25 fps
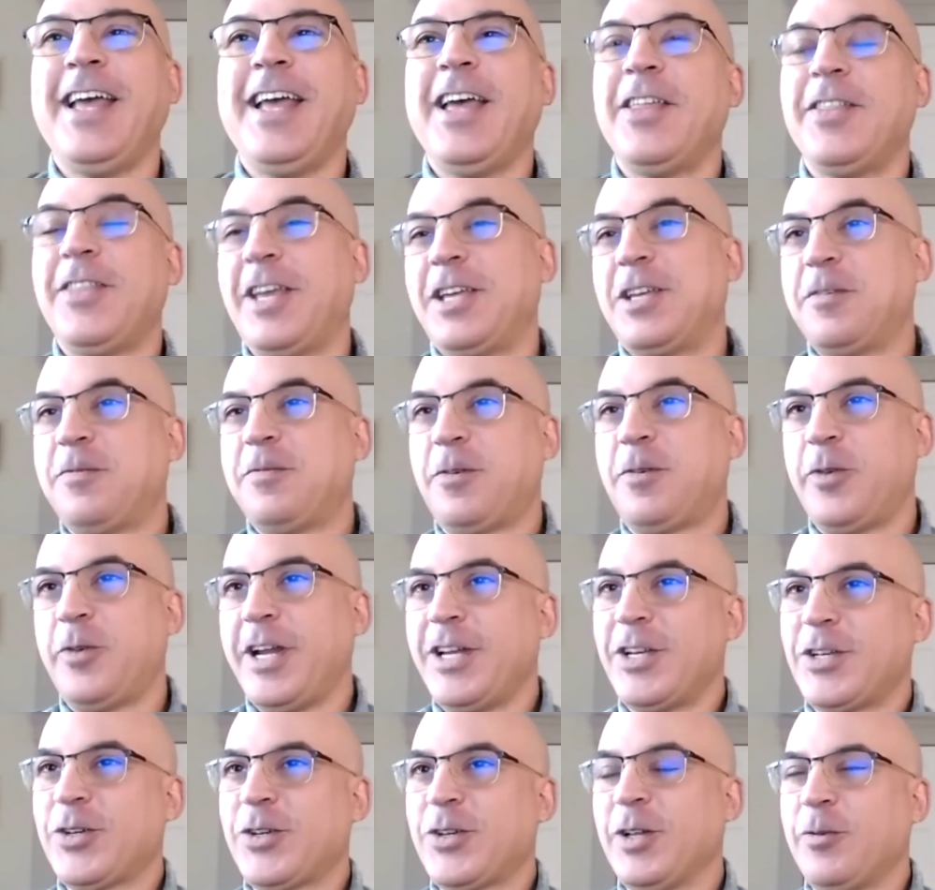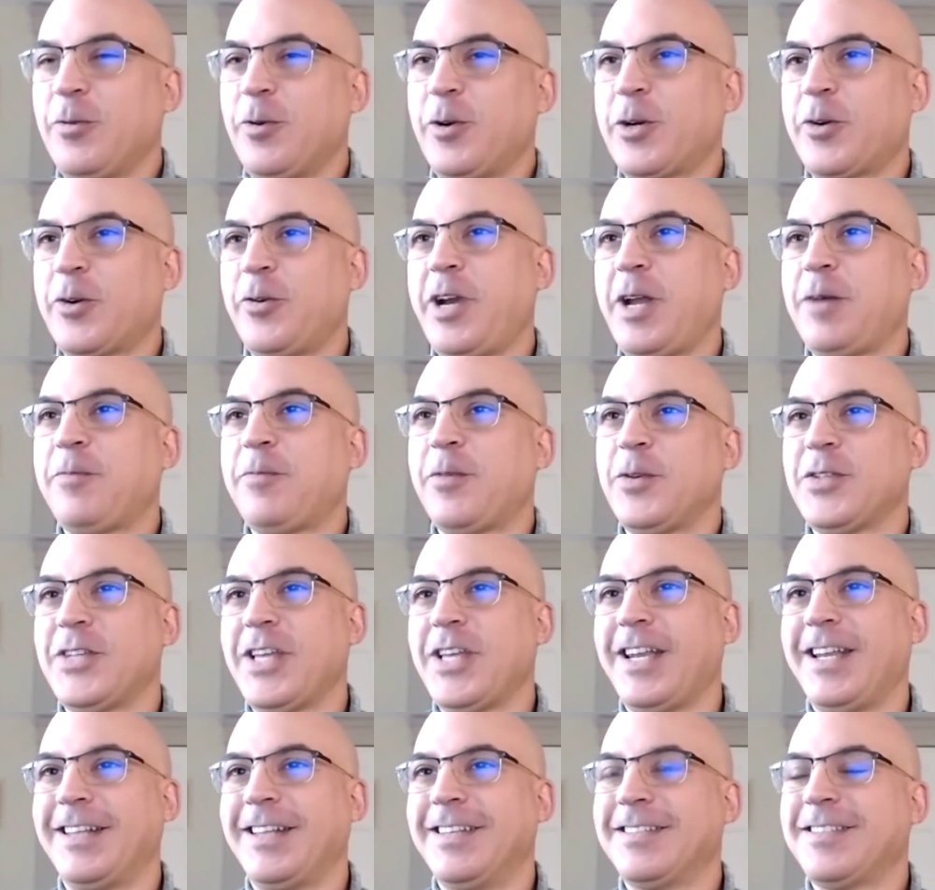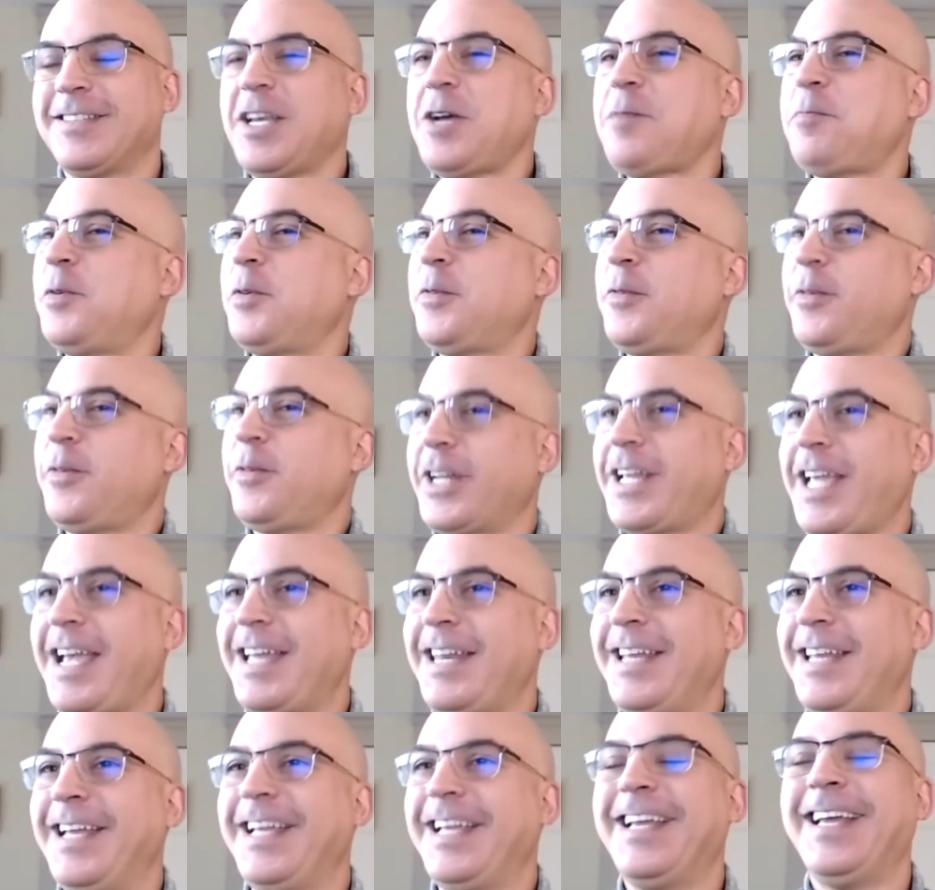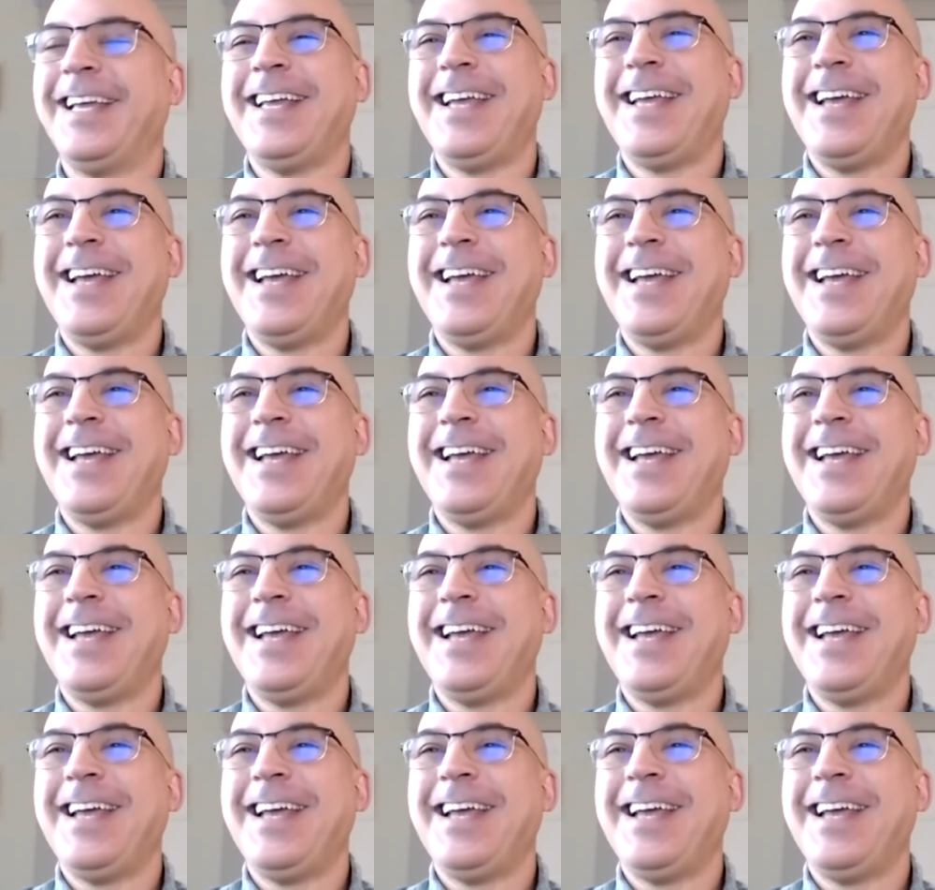thank you for Rachel at WorkRamp for setting this up, and for Katie